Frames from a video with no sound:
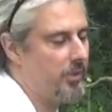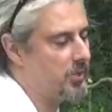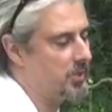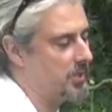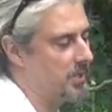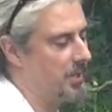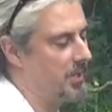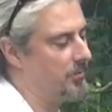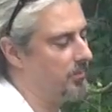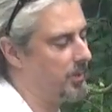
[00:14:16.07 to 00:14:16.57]

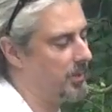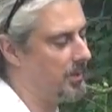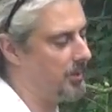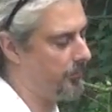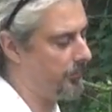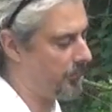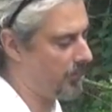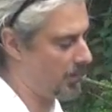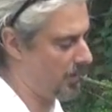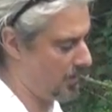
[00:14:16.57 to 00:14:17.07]
vicious enough with it.
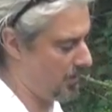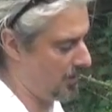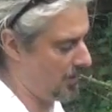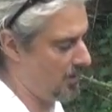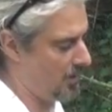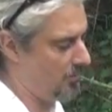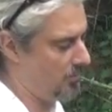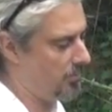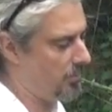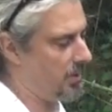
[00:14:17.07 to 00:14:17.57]

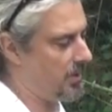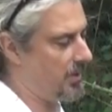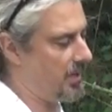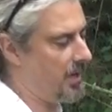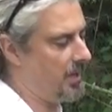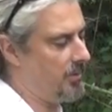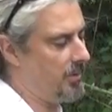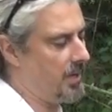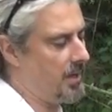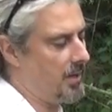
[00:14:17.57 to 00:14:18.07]
But
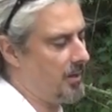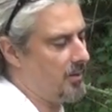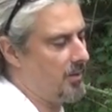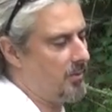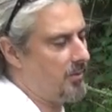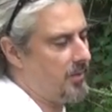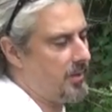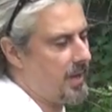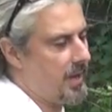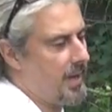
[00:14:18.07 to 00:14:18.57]
there we go.
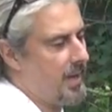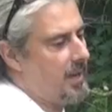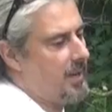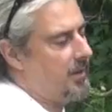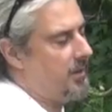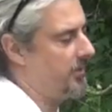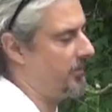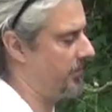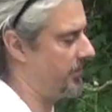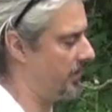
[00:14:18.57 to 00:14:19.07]
There